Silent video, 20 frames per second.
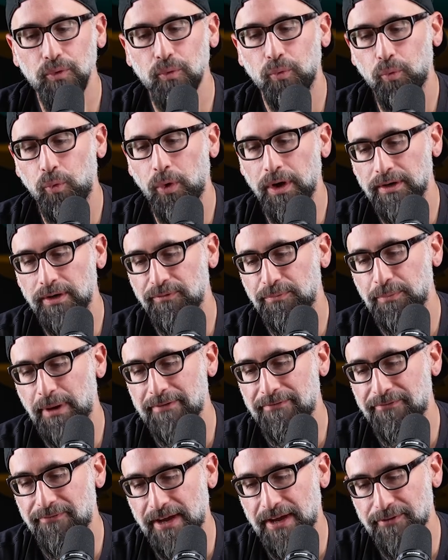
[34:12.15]
One of
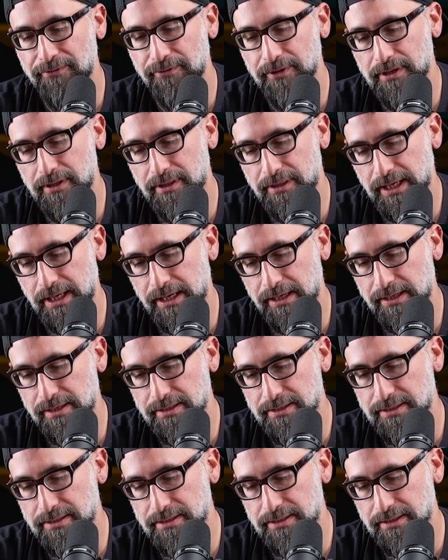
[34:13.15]
my favorite
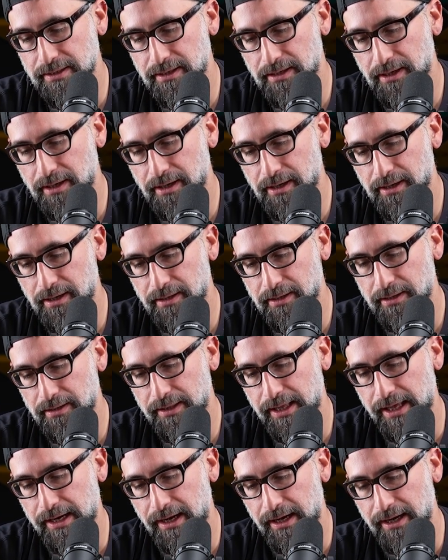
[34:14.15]
things
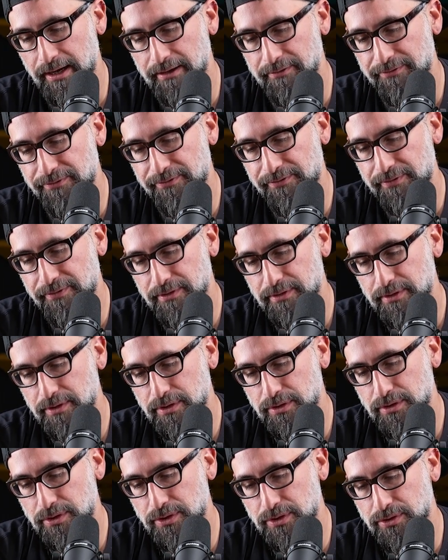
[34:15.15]
that I've
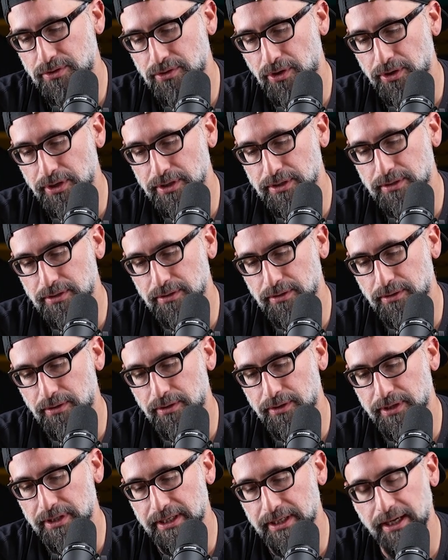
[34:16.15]
started to
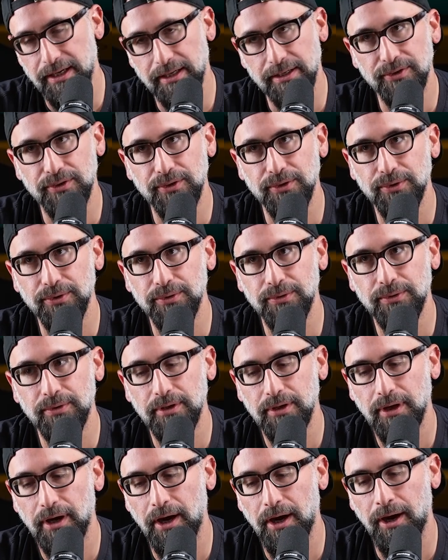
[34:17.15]
learn and get into,
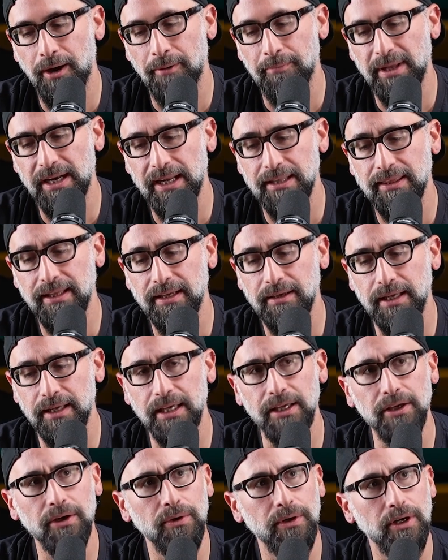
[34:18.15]
and I
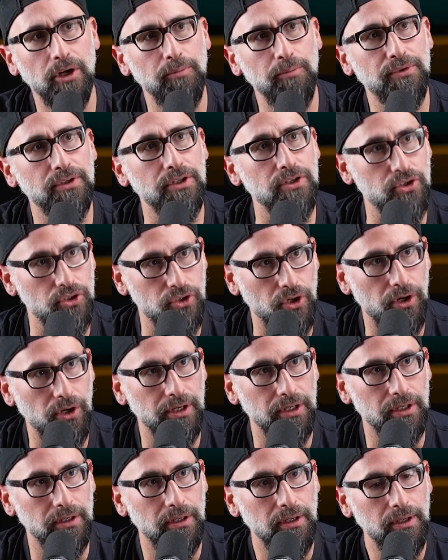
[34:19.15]
think EO helped to
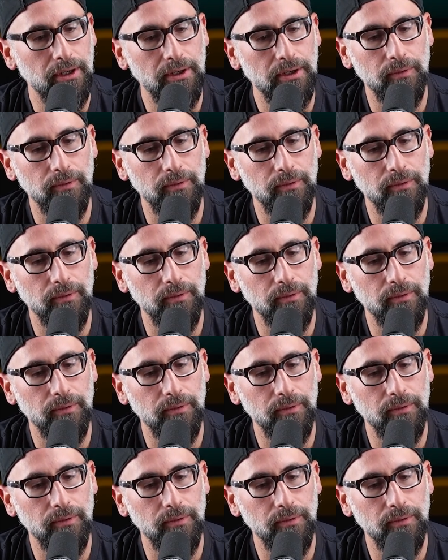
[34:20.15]
start it,